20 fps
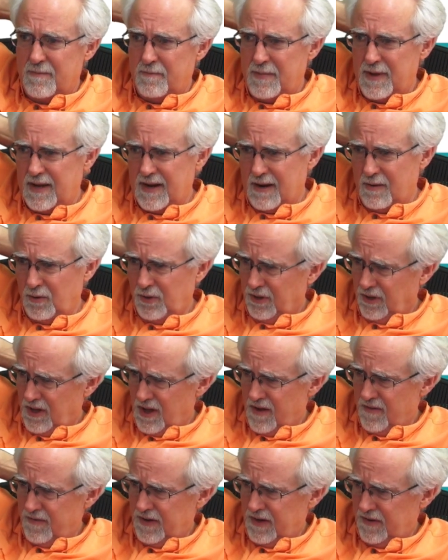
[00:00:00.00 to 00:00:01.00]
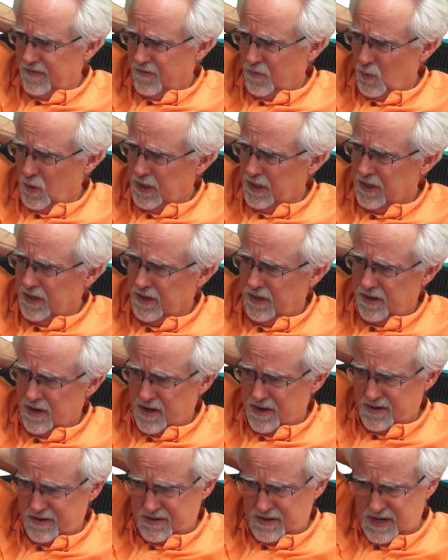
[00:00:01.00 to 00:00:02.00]
Man, I would love it if we could
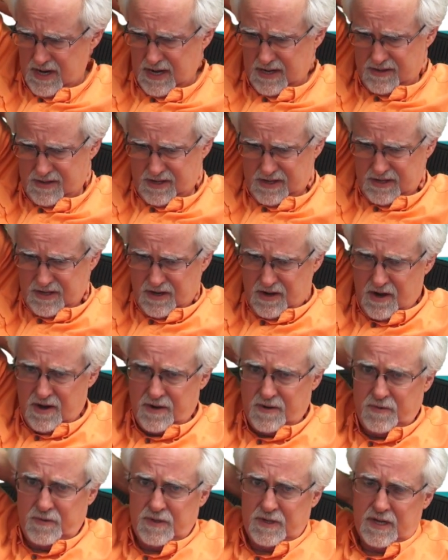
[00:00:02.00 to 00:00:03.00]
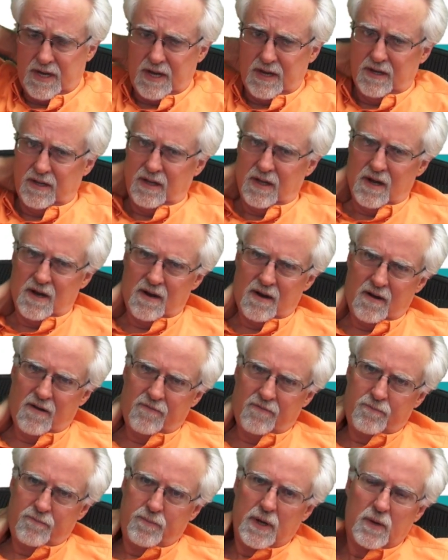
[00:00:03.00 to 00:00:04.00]
take this auto scale
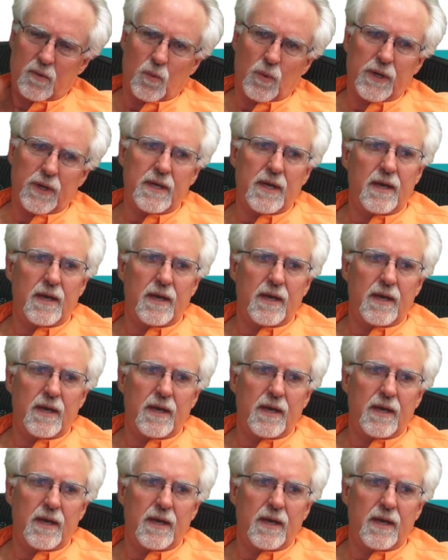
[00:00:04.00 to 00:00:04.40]
off, but we